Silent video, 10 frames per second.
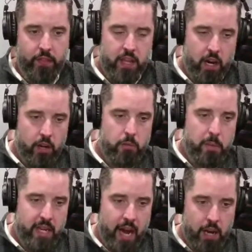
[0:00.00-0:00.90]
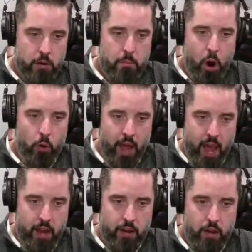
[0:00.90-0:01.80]
that the unbegotten
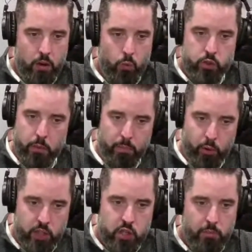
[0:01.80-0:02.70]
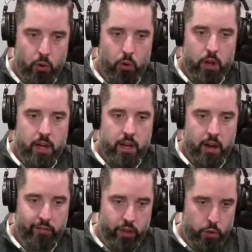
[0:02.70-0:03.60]
monad was the principle
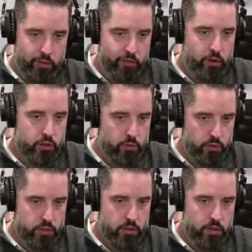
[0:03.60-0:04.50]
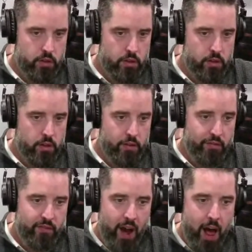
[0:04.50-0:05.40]
of the universals,
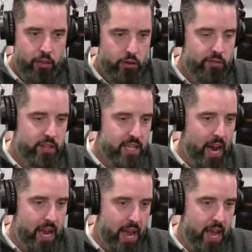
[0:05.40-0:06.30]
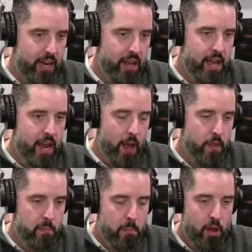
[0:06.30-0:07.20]
the father of the dyad,
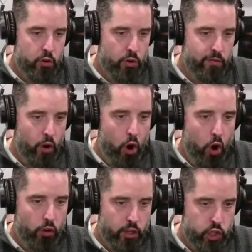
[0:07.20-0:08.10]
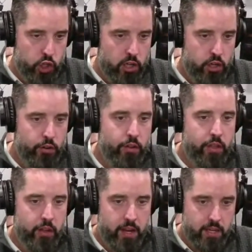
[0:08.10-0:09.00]
and the mother of all
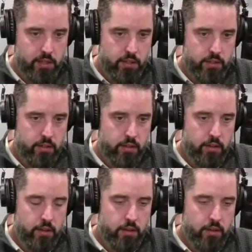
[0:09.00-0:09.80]
engendered things.